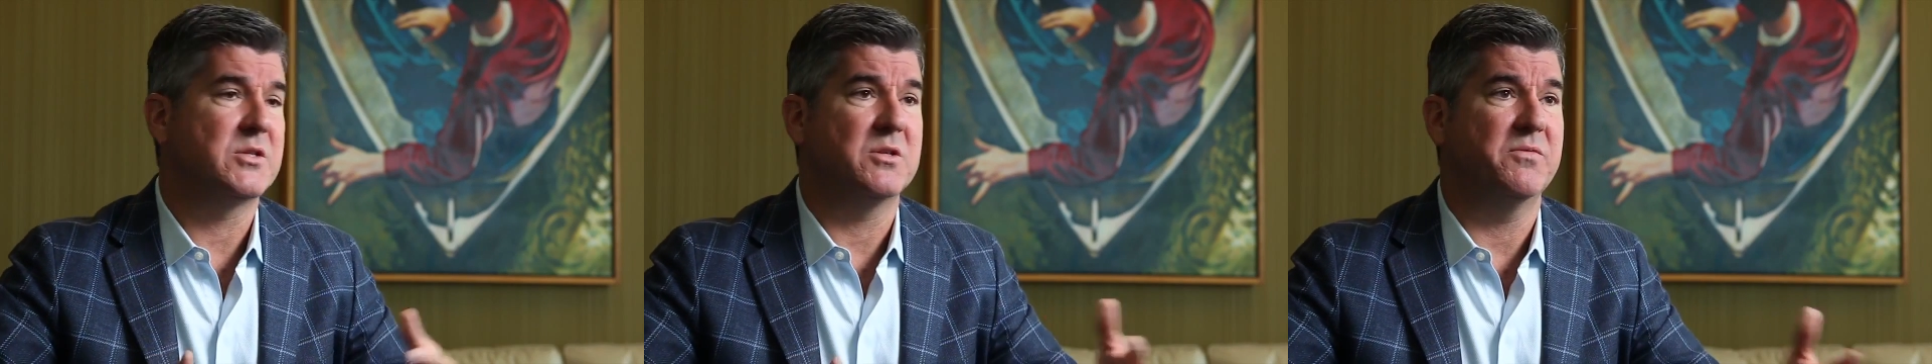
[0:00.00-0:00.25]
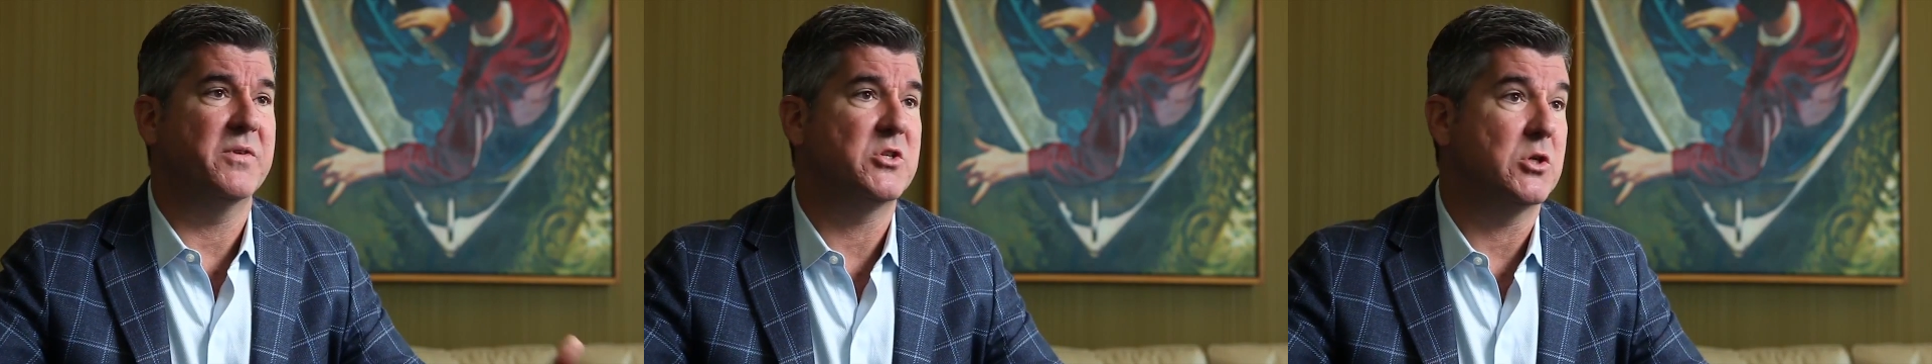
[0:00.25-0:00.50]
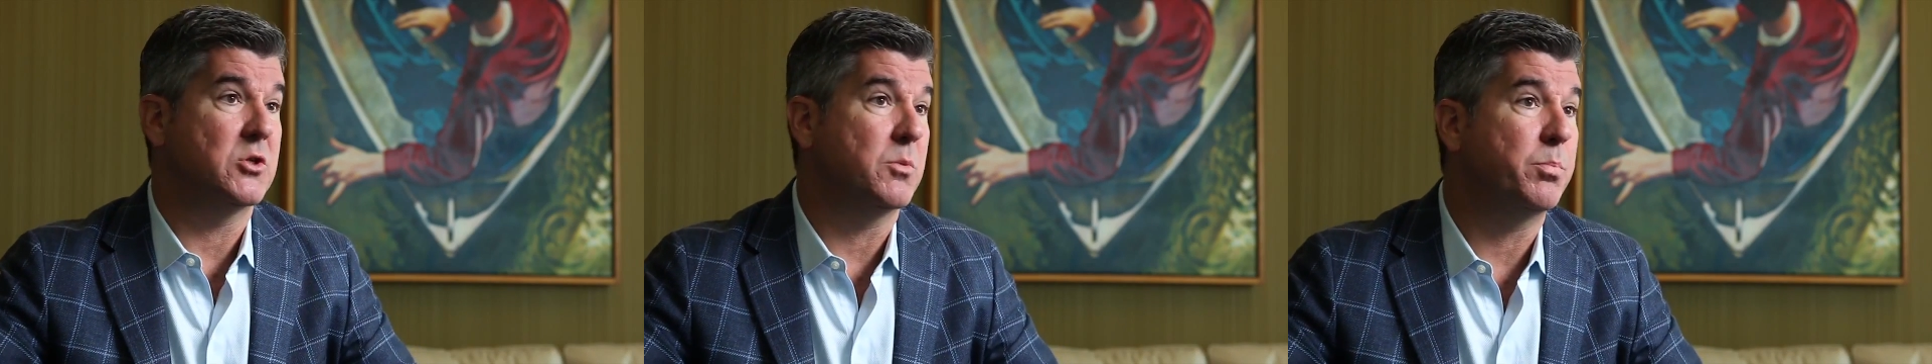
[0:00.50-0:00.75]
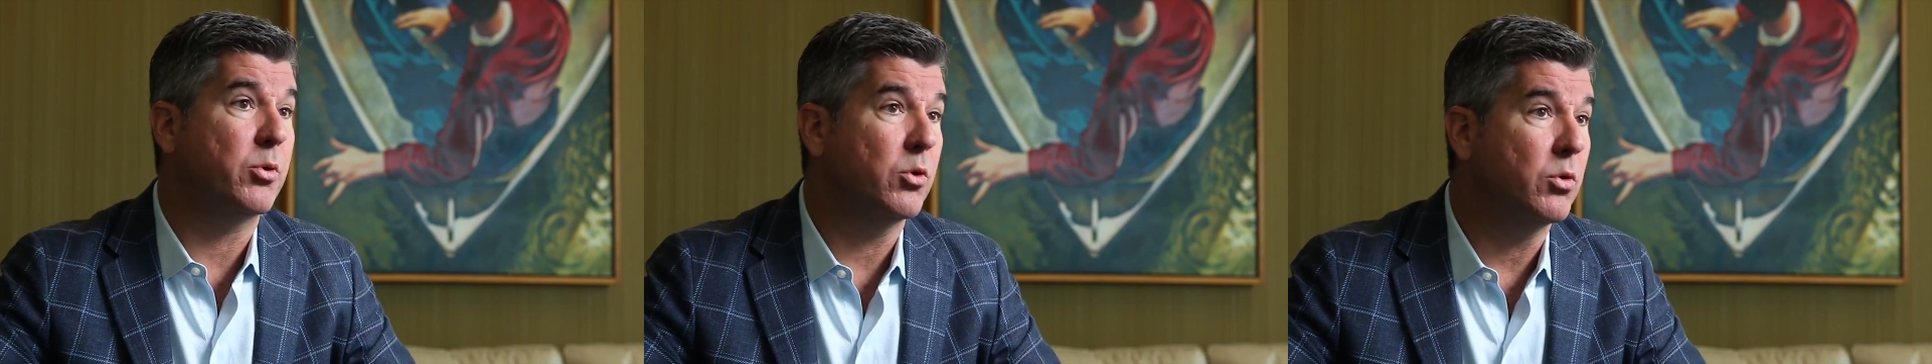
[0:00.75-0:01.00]
sufficient to
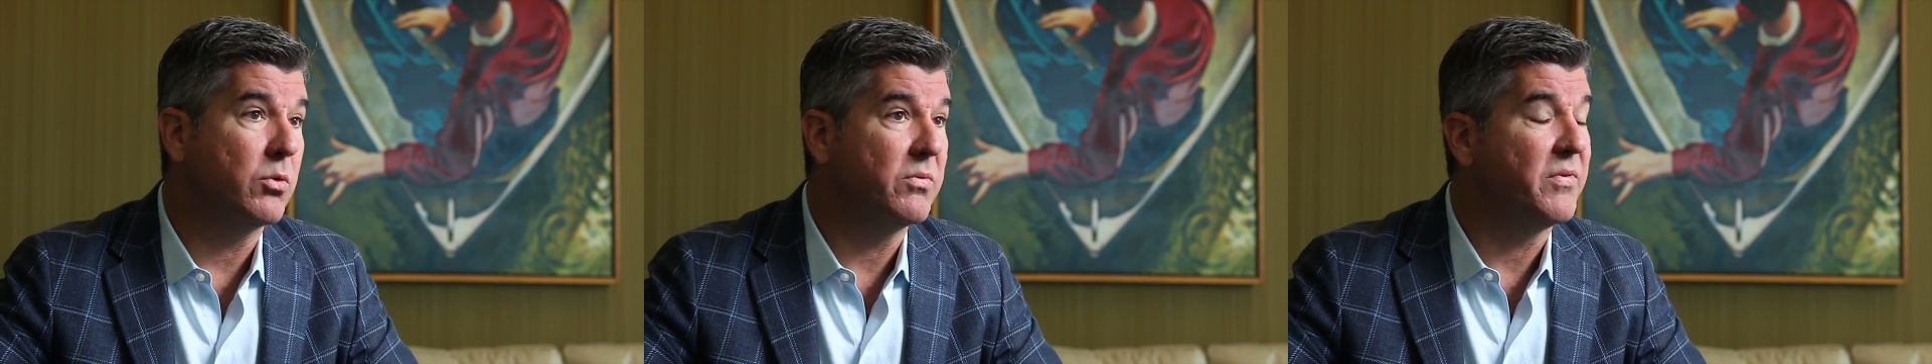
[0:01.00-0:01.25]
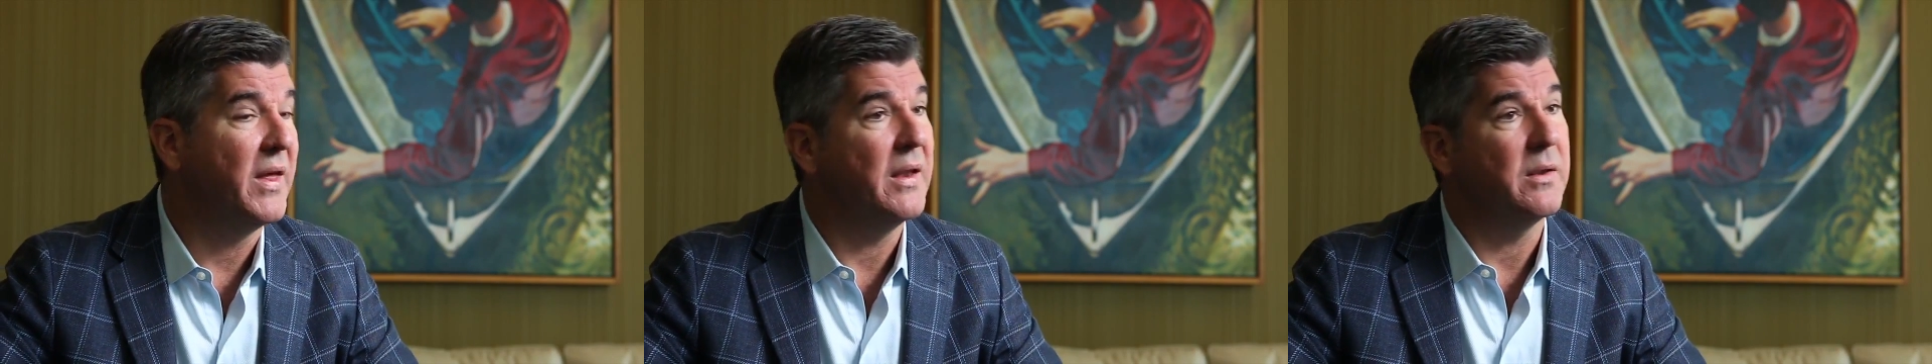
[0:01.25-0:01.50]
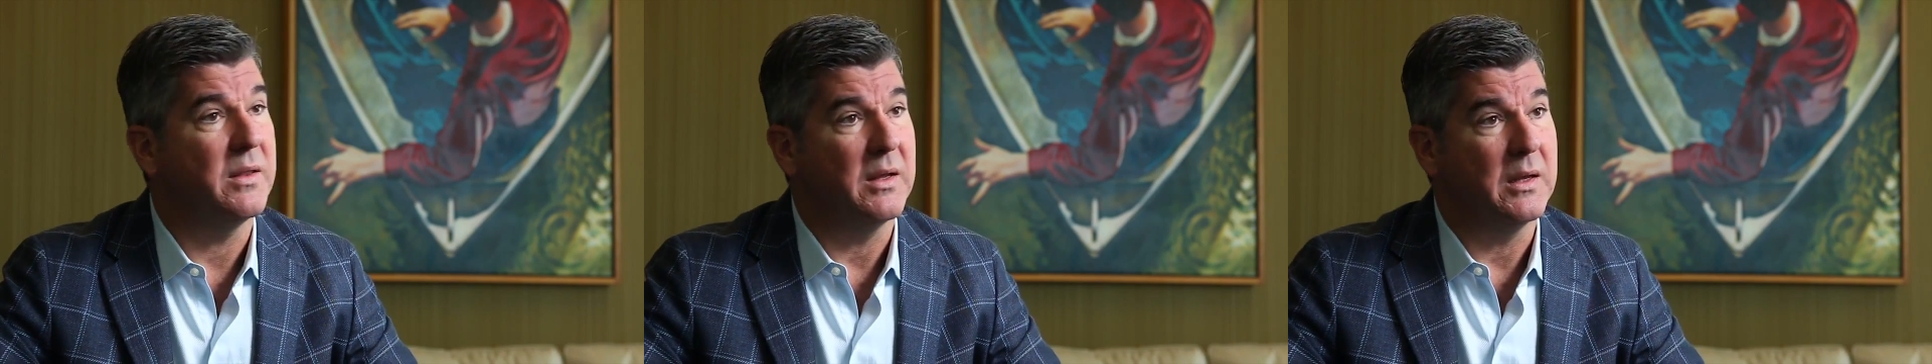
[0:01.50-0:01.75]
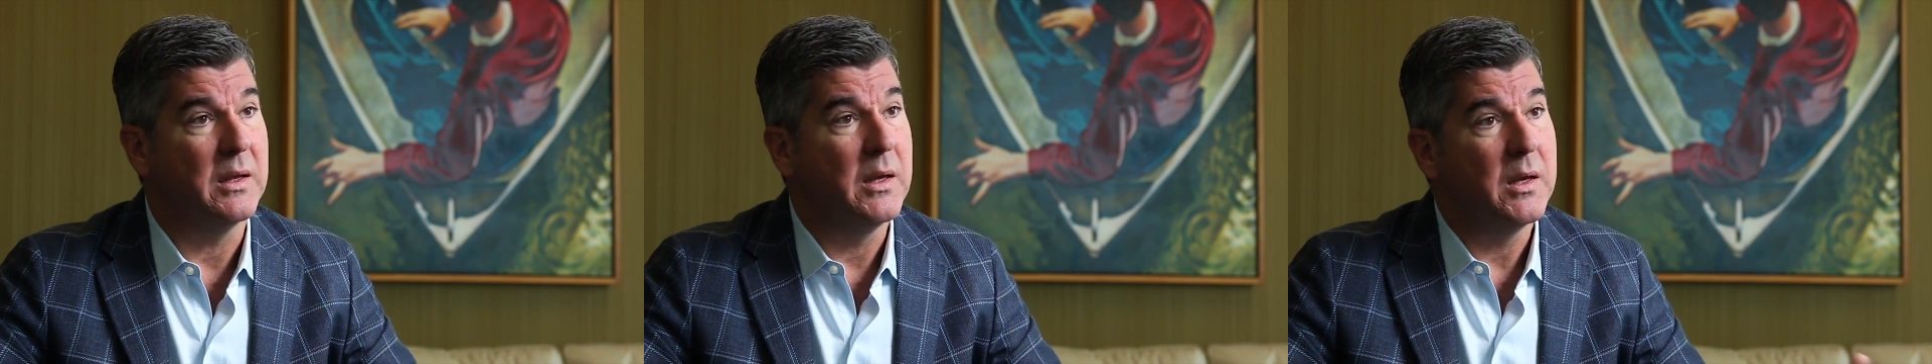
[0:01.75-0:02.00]
prove that
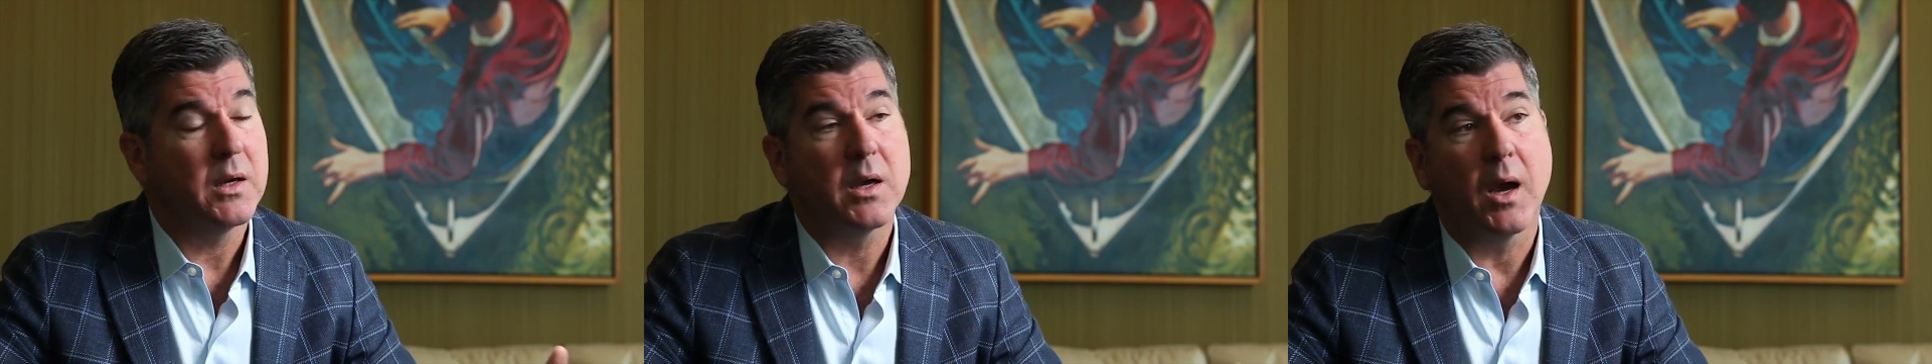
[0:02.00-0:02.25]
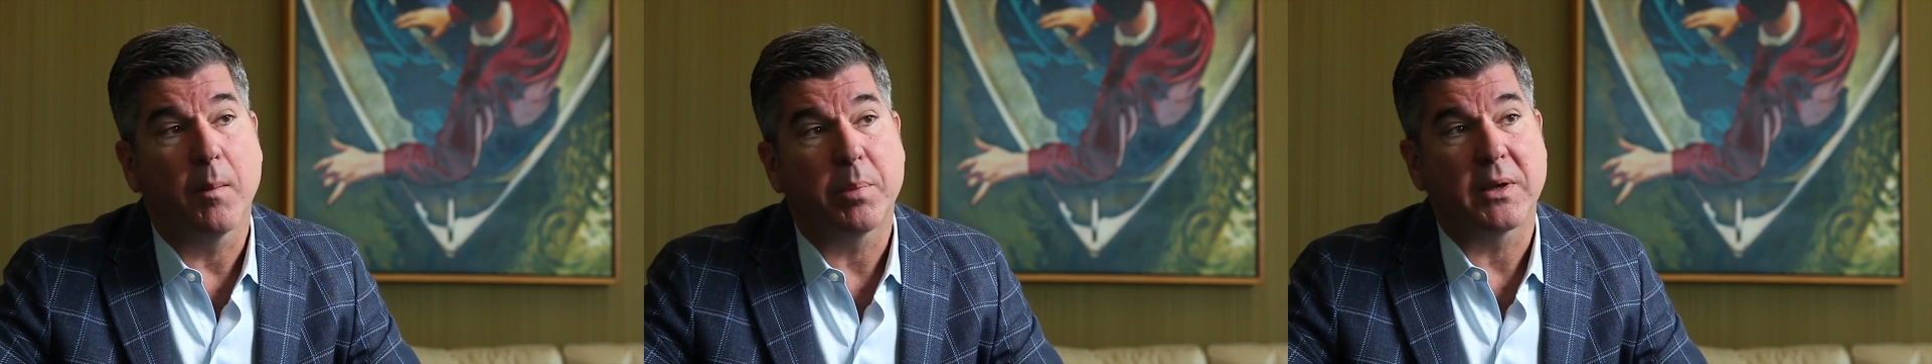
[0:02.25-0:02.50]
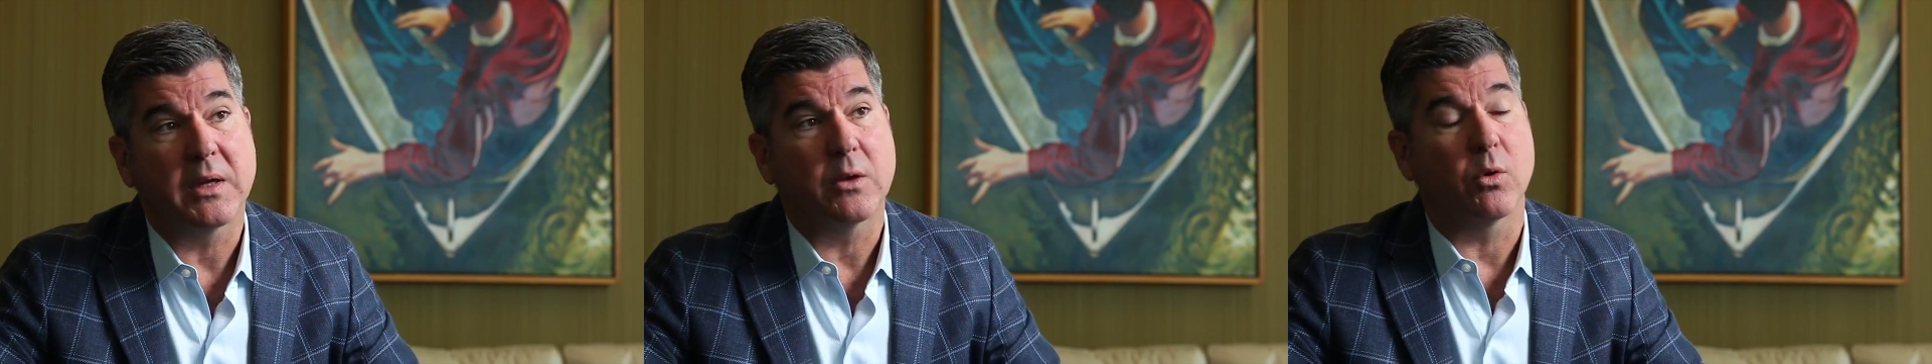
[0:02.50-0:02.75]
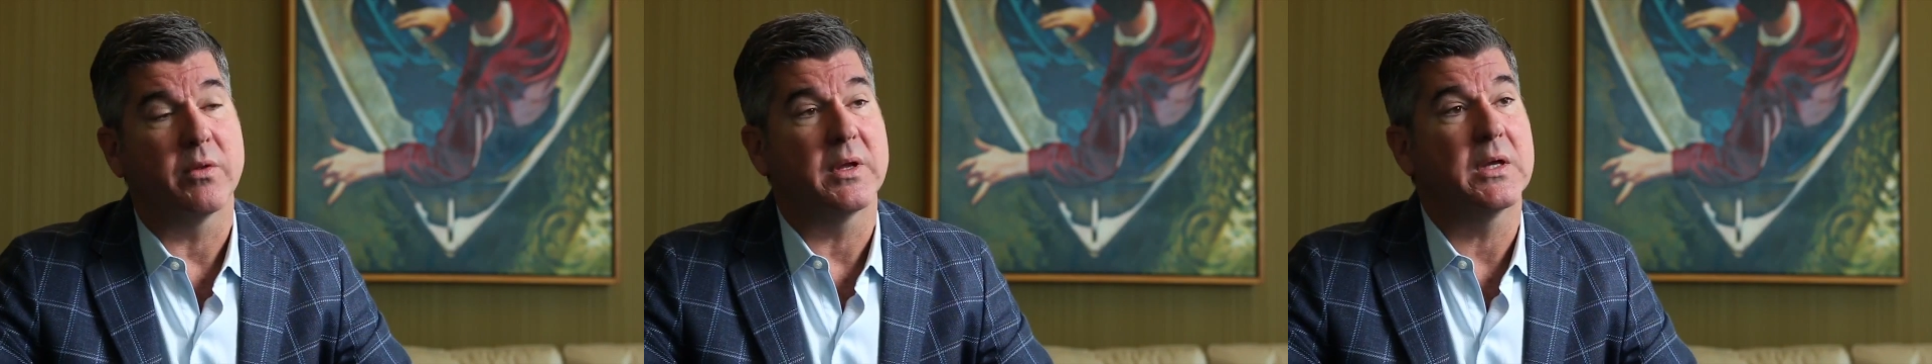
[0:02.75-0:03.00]
the company
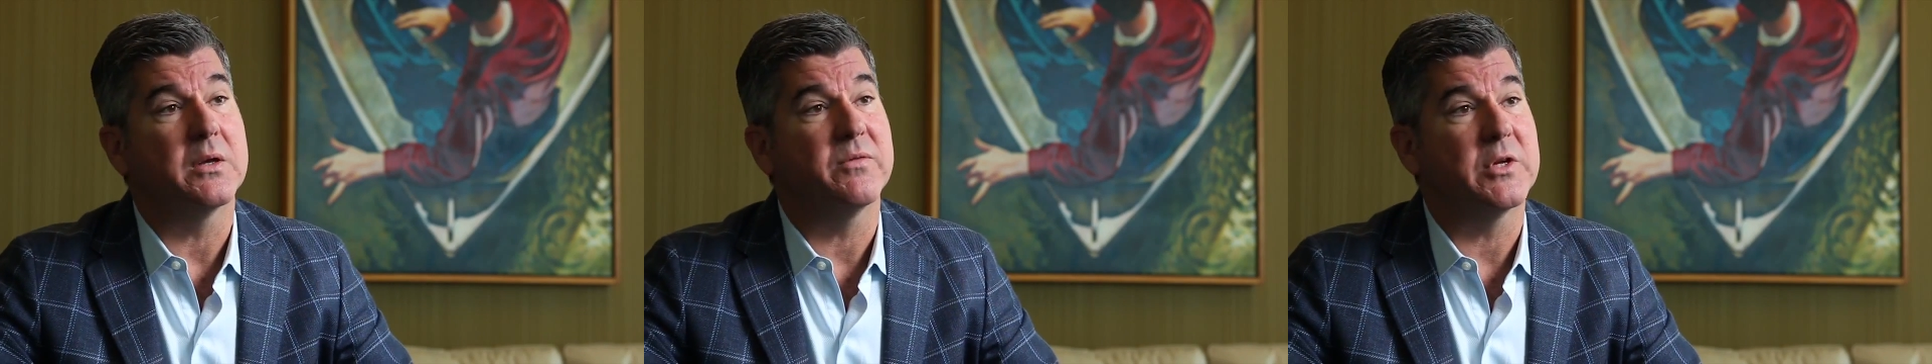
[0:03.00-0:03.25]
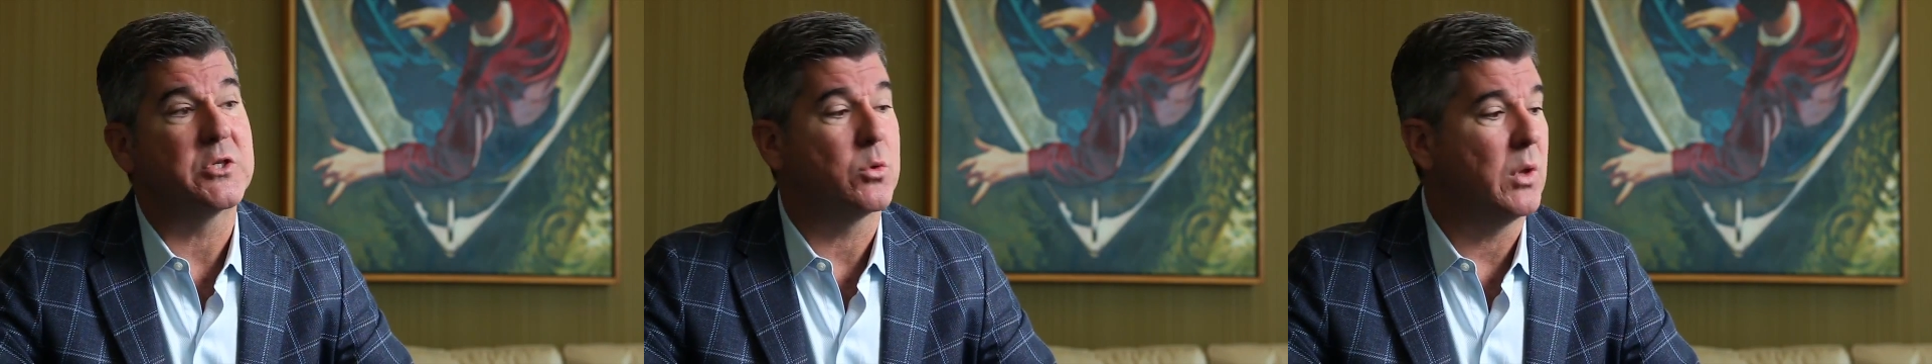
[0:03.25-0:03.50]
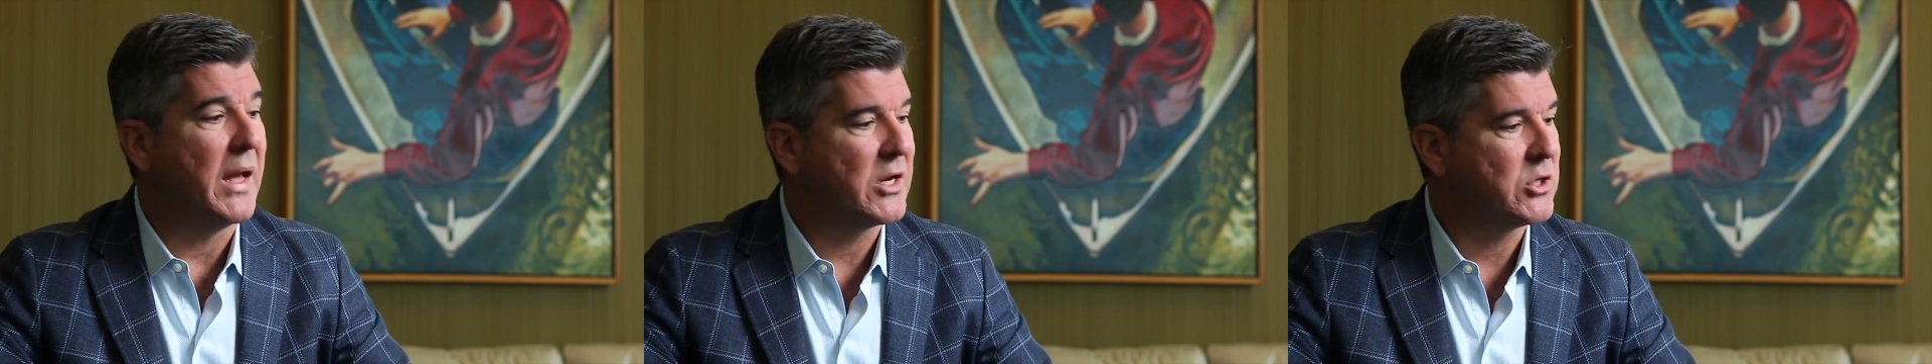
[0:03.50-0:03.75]
or the individual